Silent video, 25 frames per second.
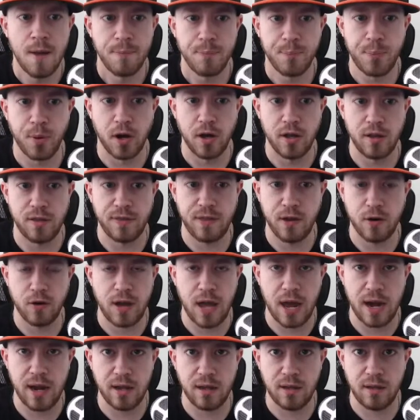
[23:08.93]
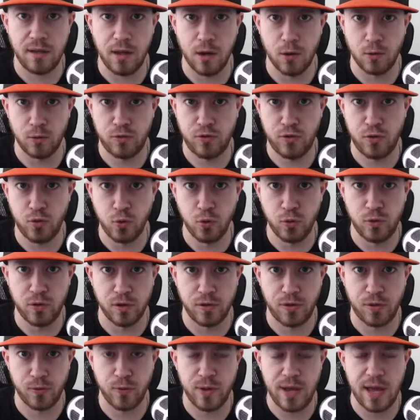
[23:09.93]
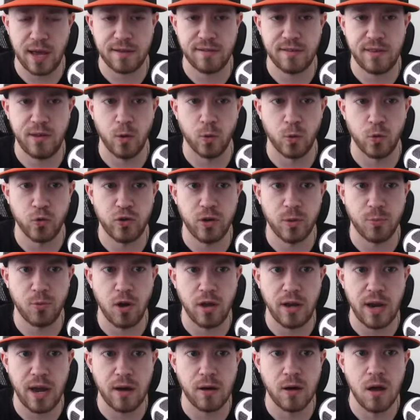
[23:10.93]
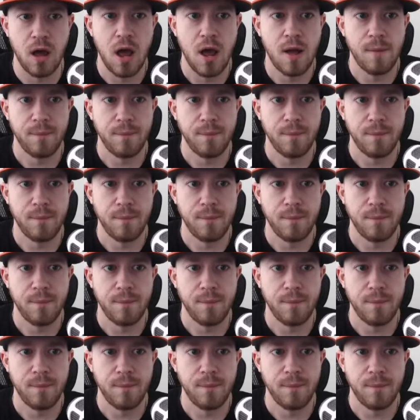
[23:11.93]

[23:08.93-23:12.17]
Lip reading: but they're getting, 2 to 3x the ownership right now.